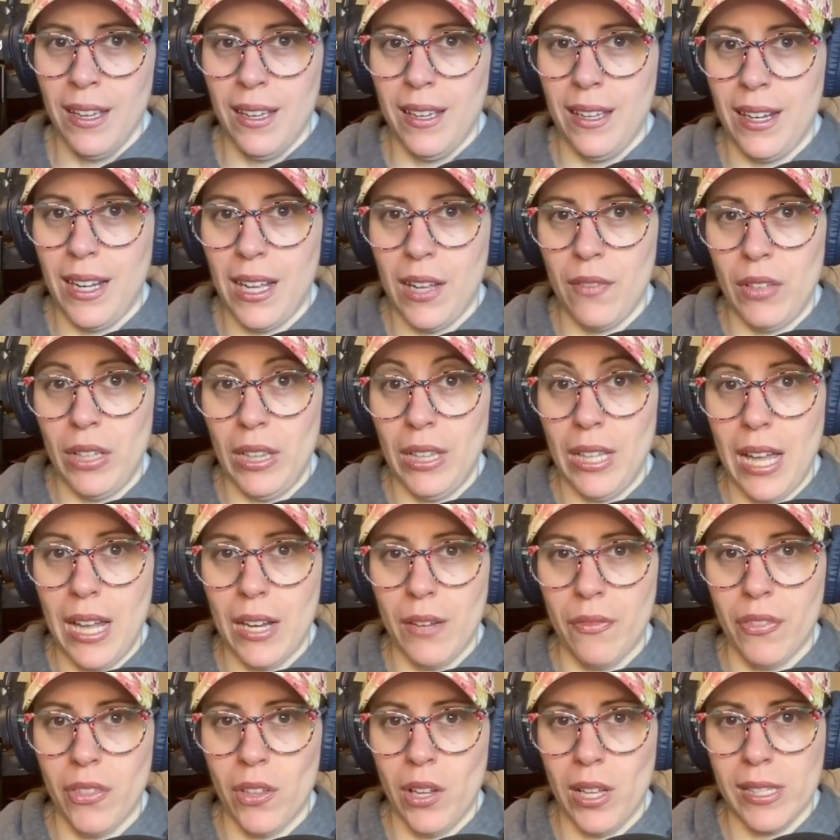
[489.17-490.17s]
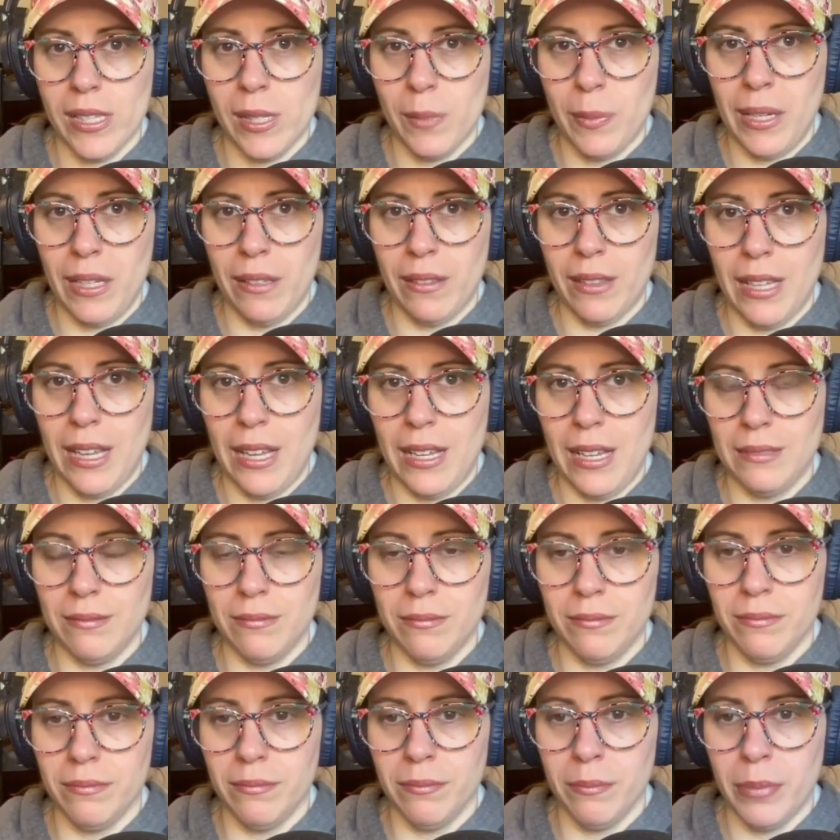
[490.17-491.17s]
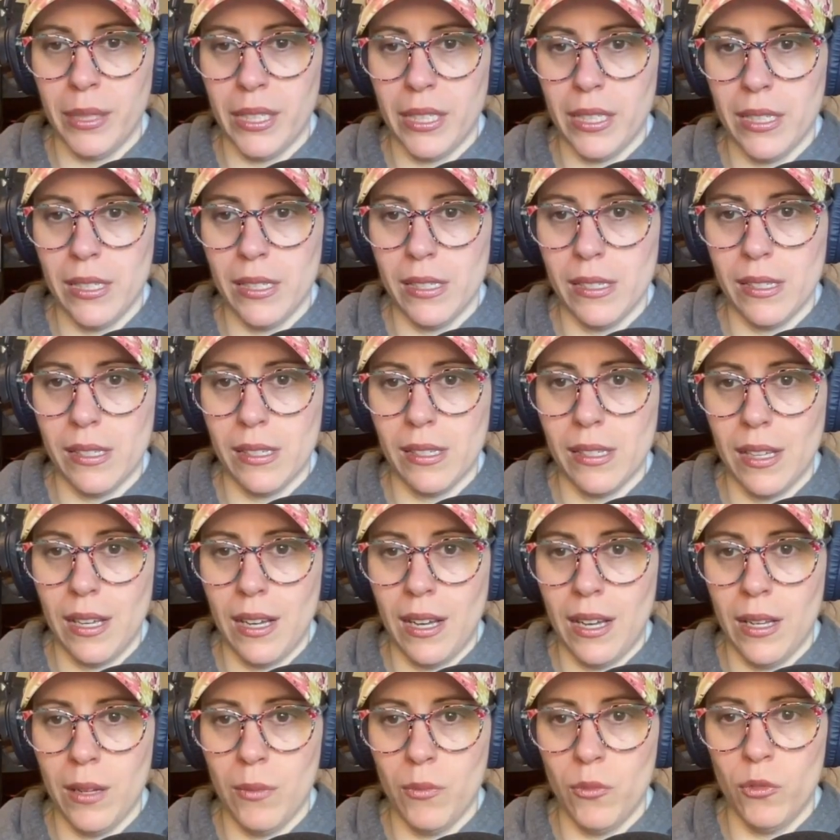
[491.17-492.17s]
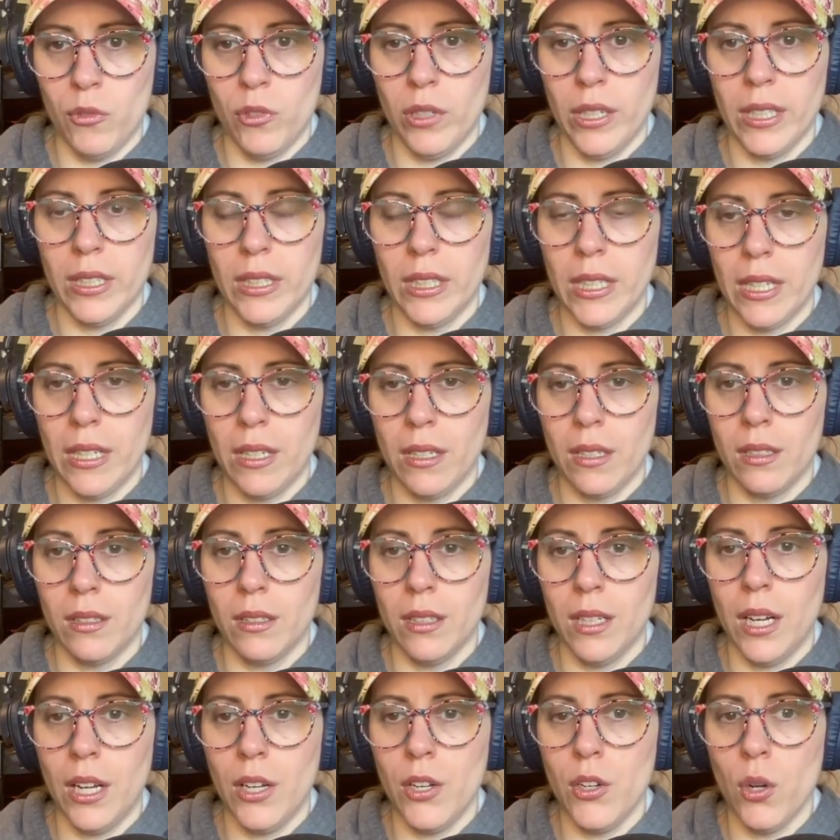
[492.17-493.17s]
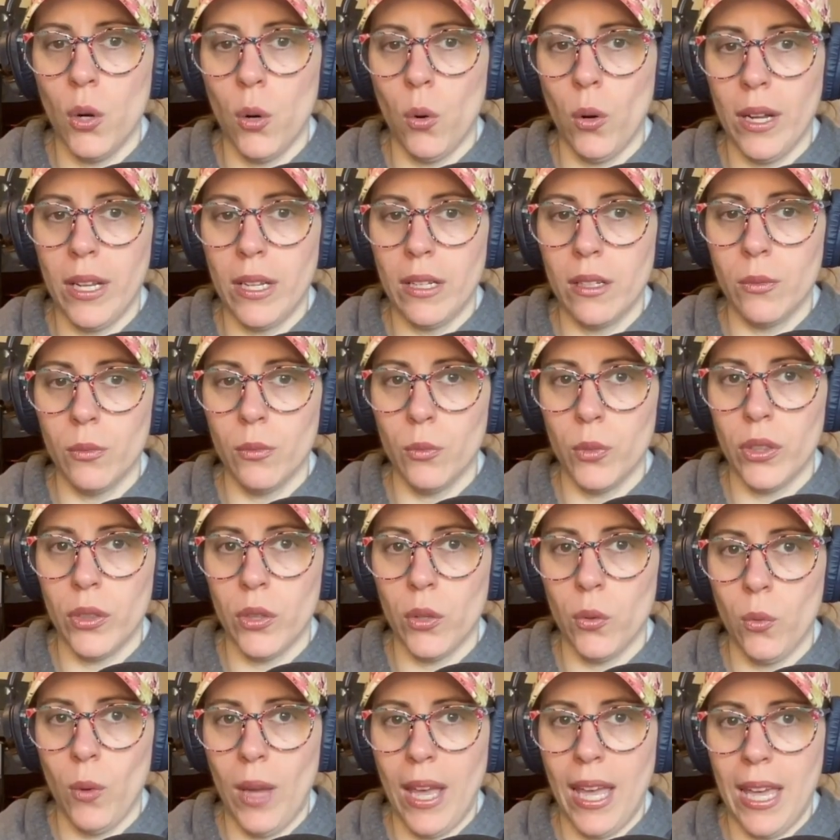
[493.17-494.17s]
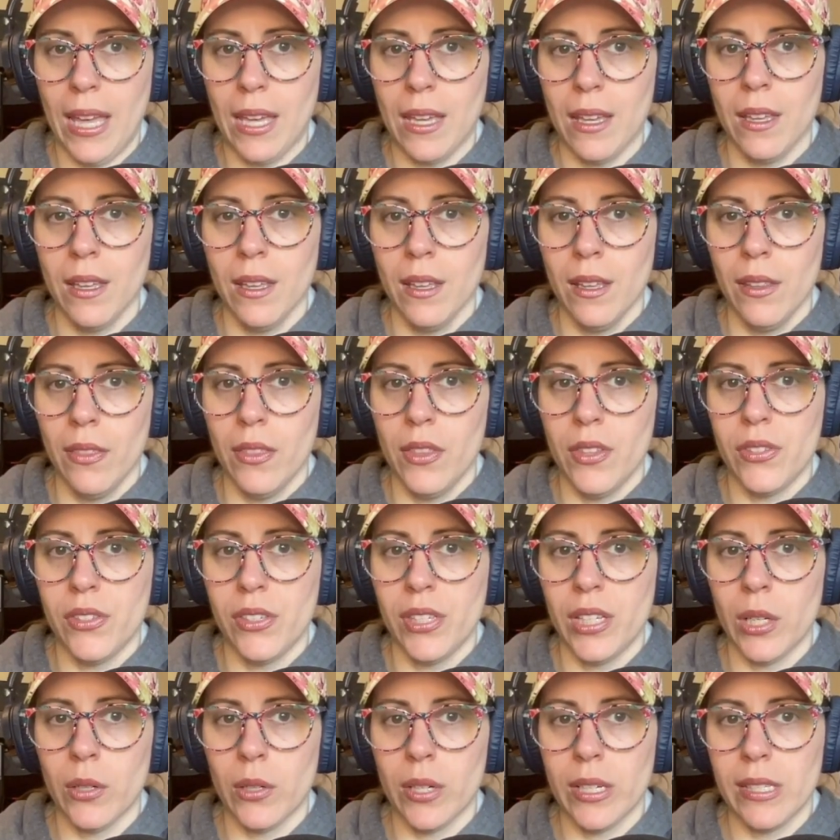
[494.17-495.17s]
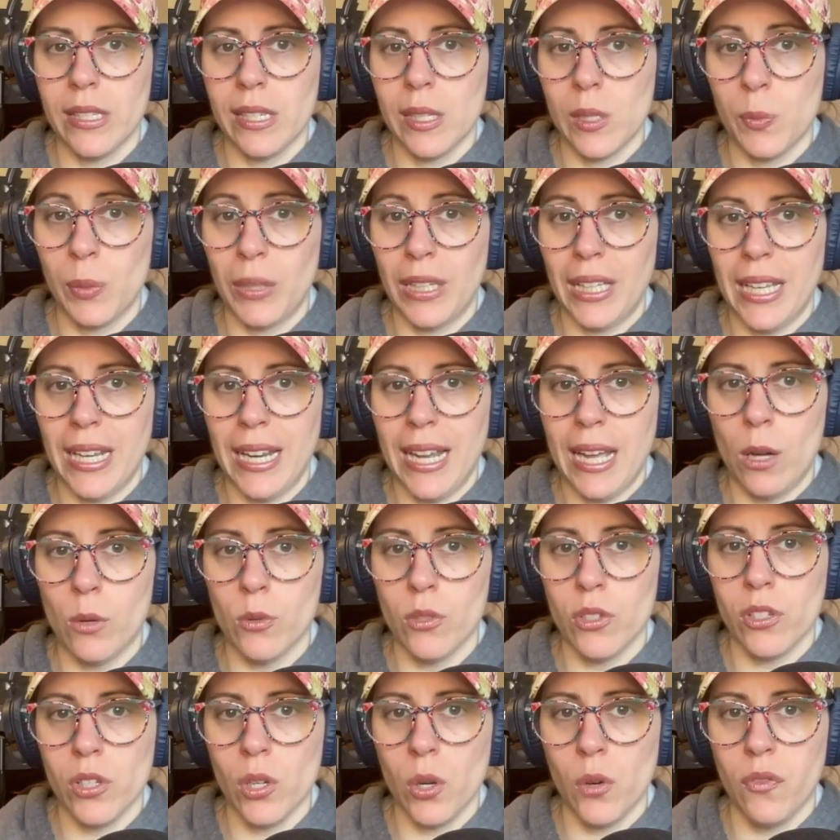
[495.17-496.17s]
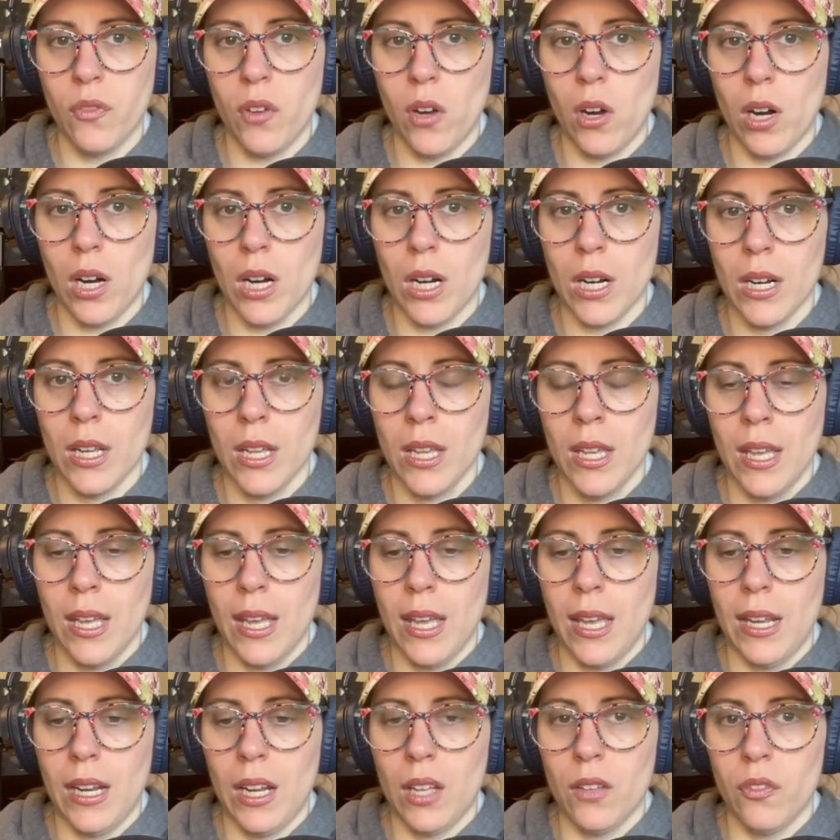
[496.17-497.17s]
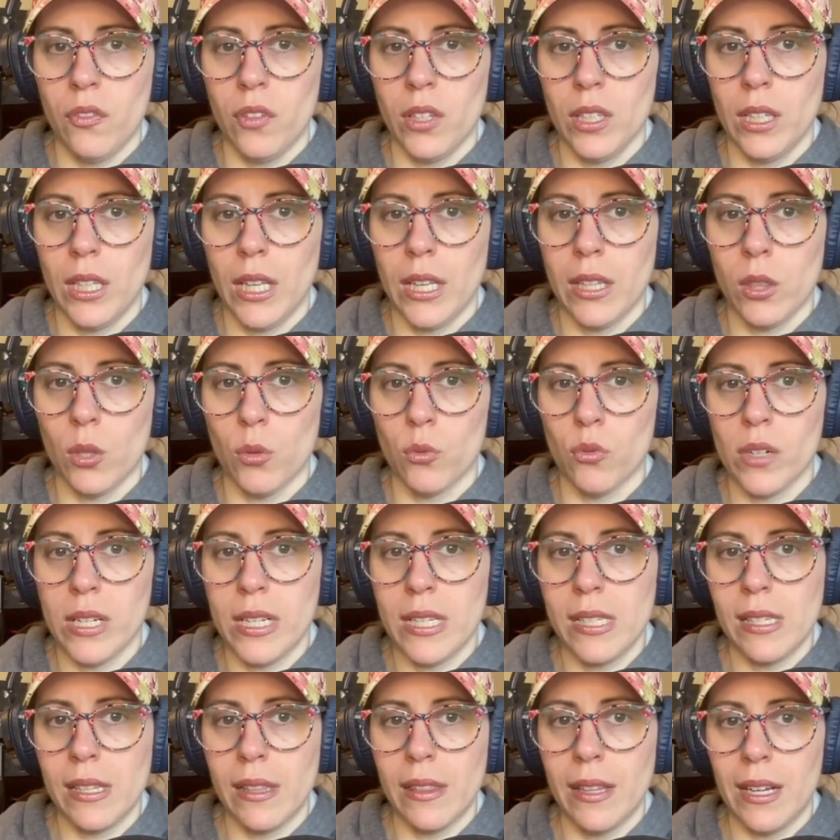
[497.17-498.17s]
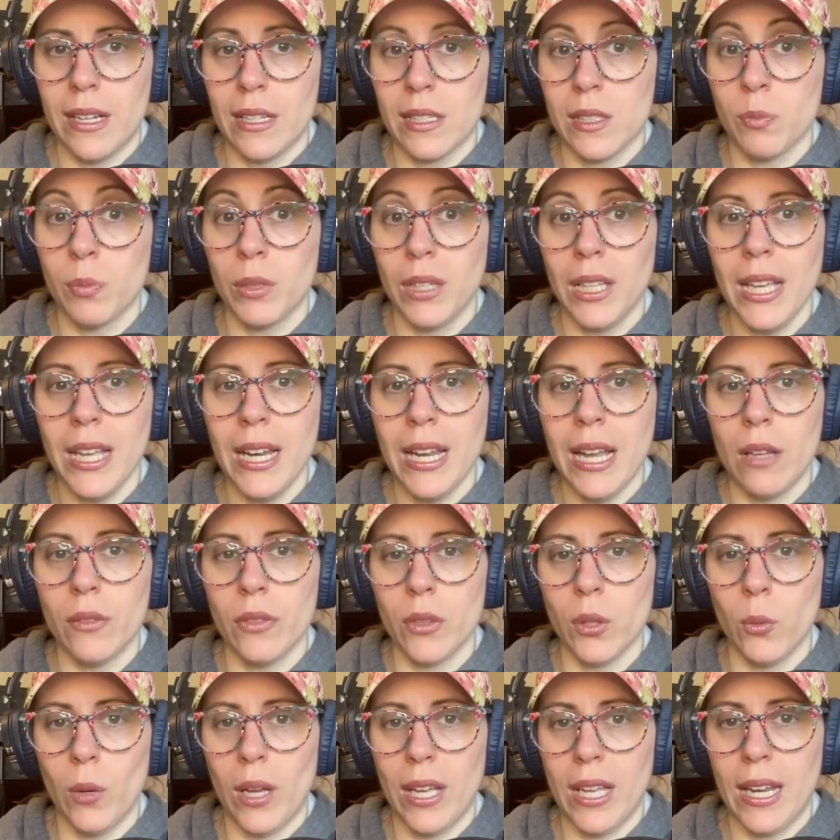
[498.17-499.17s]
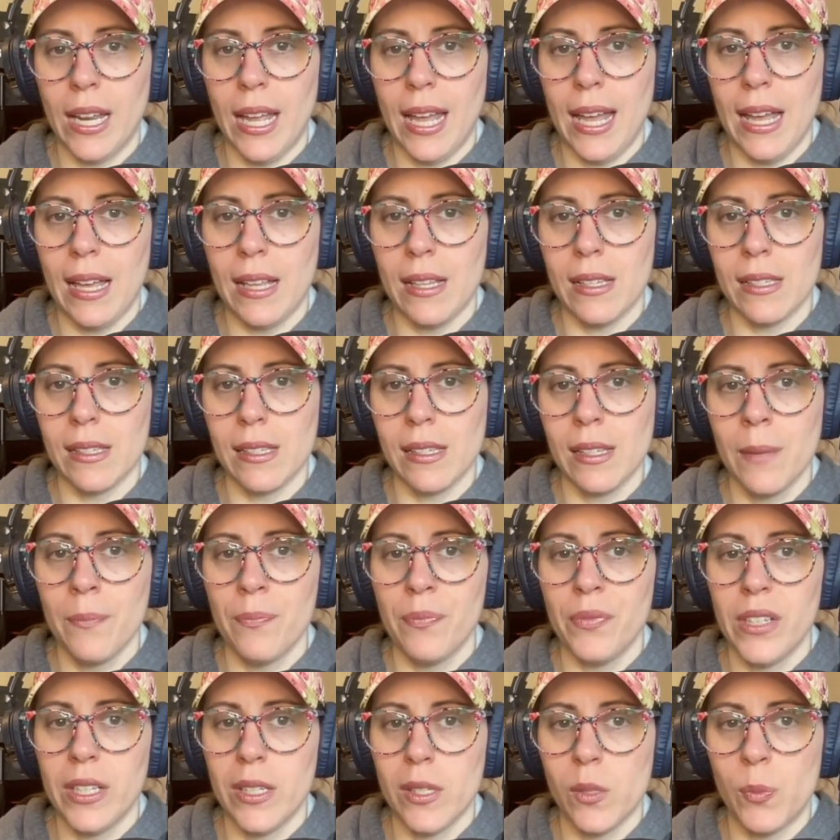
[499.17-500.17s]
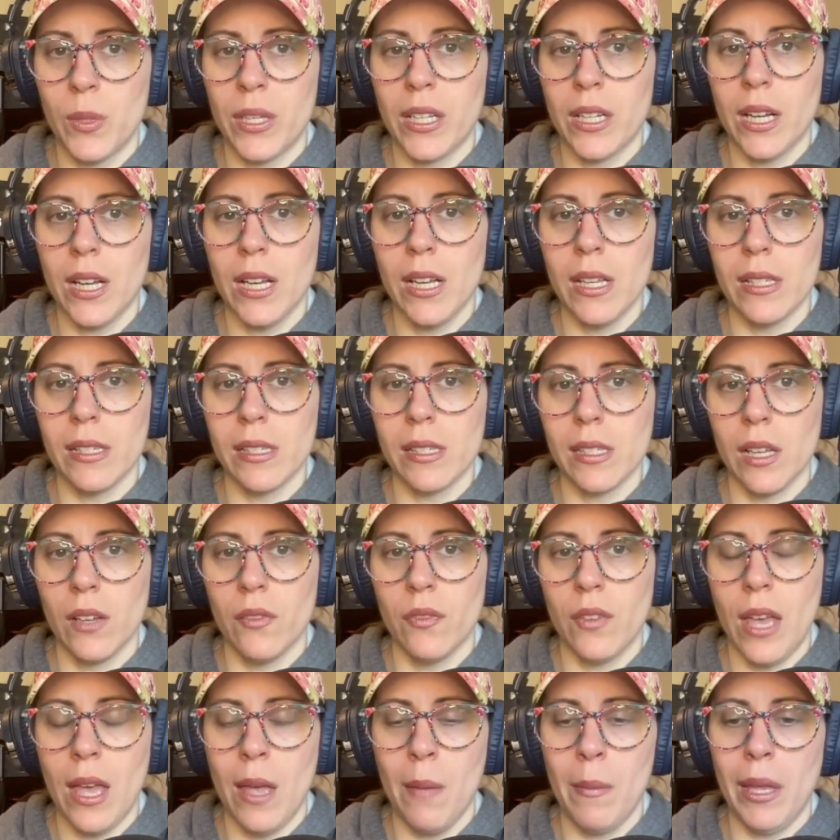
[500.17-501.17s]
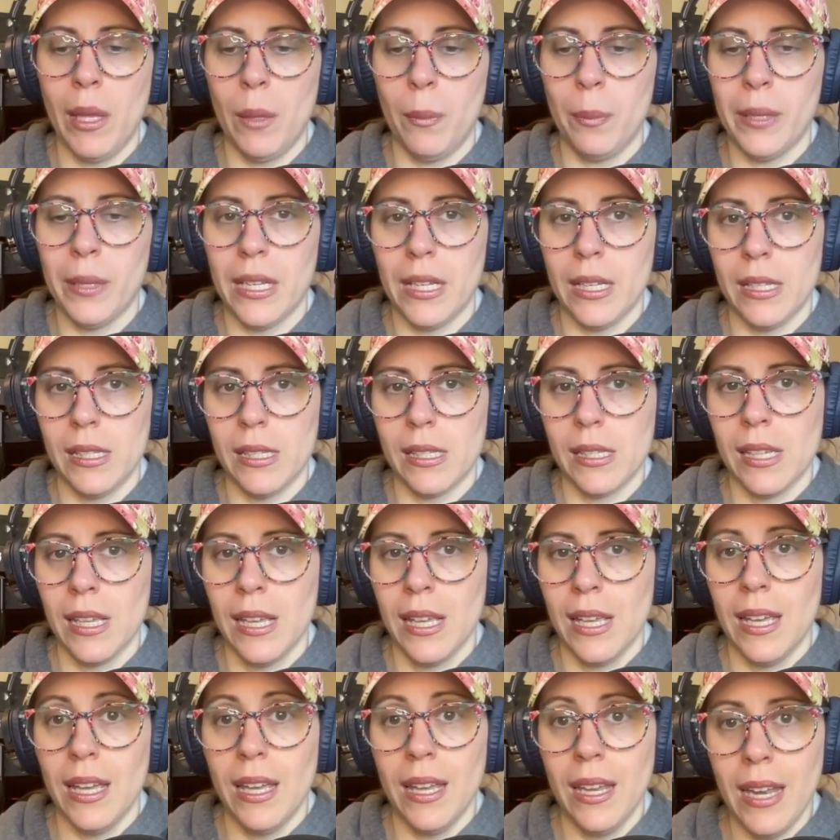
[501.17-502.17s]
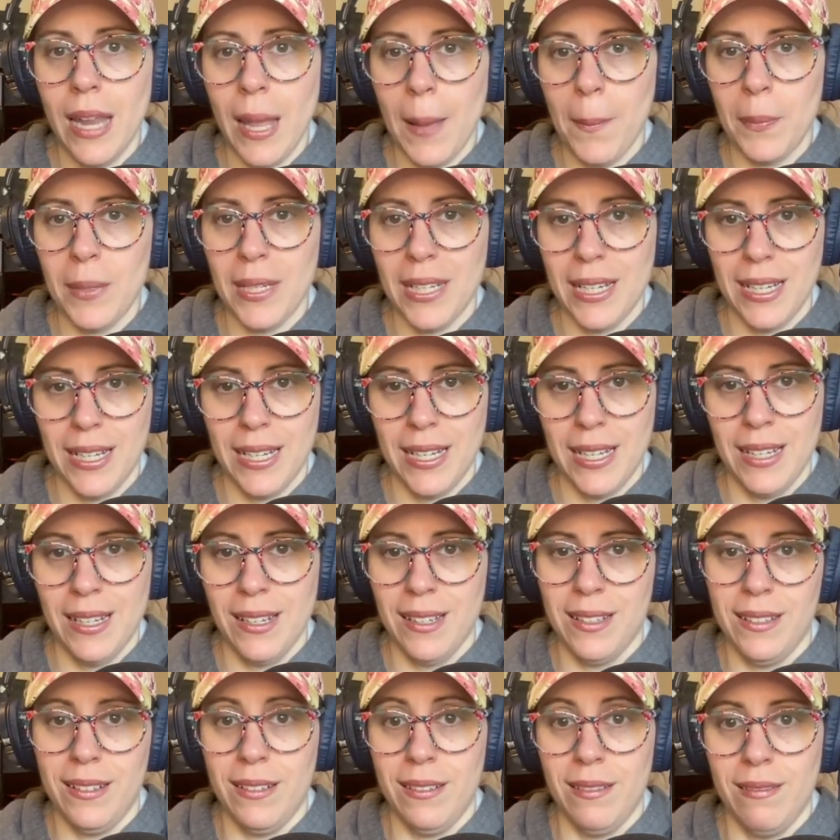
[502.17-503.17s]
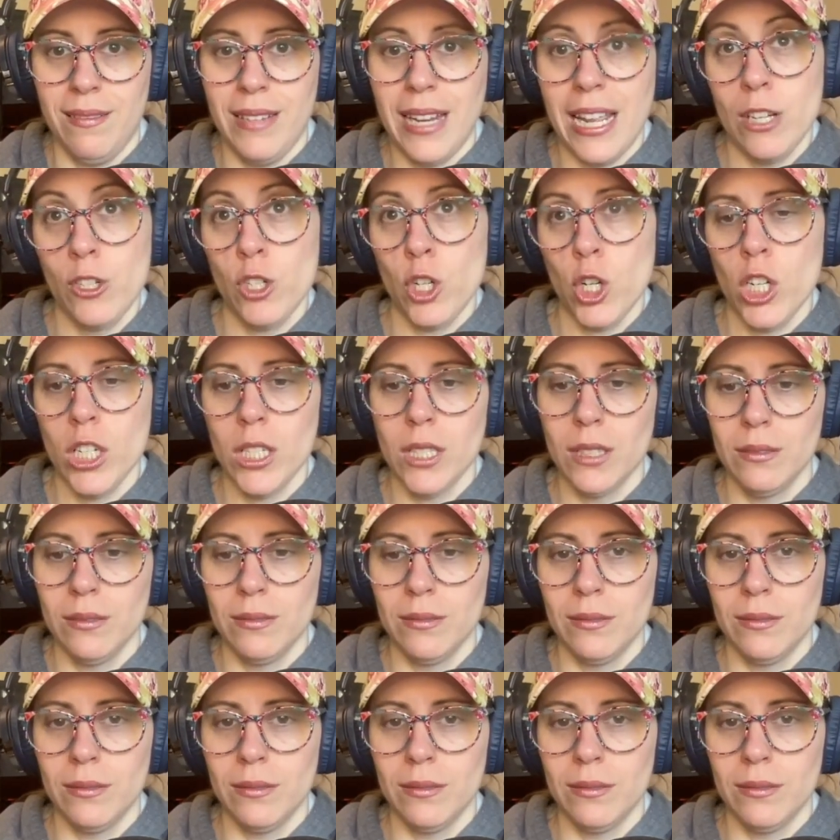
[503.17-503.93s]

And I have a lot of thoughts about that because I am really annoyed with the way this series has played out so far. And I feel like the reason that it's played out the way it has is because of MLB's inept nature.